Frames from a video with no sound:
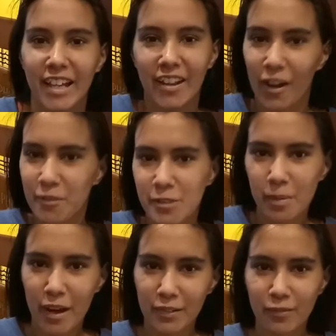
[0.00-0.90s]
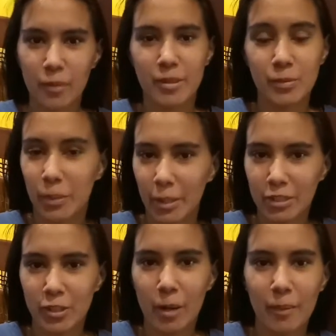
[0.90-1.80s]
and I was part of Robbie's
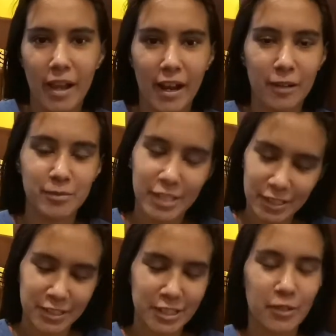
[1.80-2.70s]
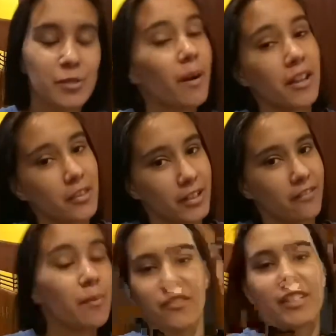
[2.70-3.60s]
workshop and I'm here to tell you my three
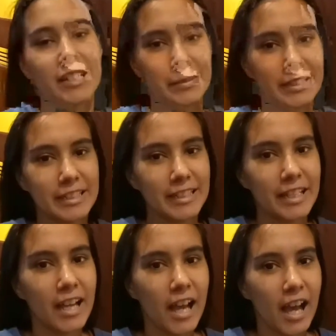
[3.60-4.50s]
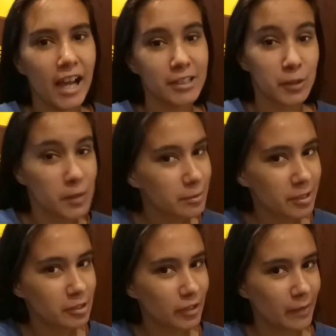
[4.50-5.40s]
favourite things we did. It's always been
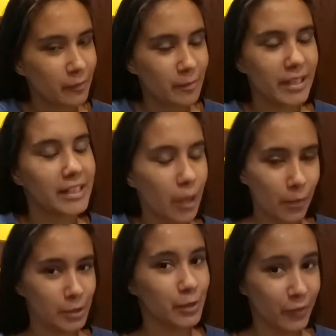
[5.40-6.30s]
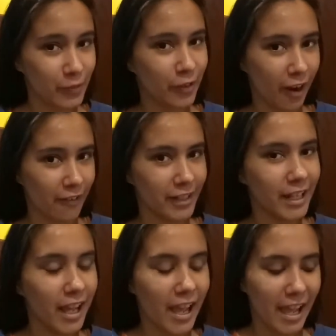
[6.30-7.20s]
a dream for me to go into a Ferrari
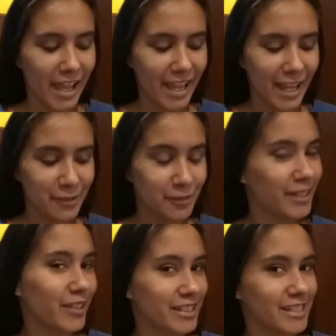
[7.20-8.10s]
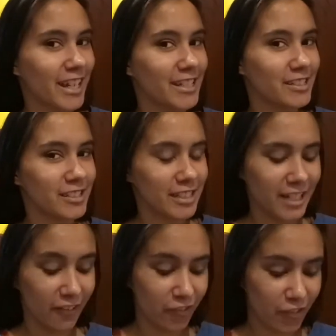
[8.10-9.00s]
and we got the chance to sit
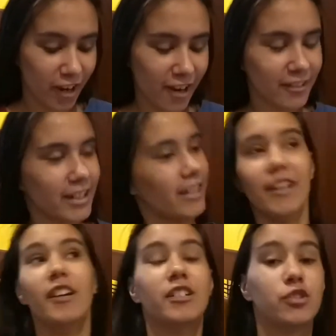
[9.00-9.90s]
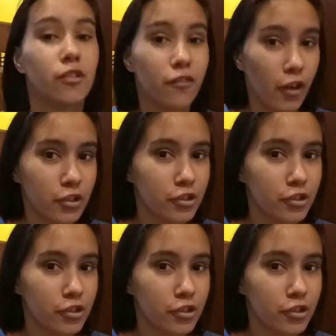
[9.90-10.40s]
in a Ferrari, do a photo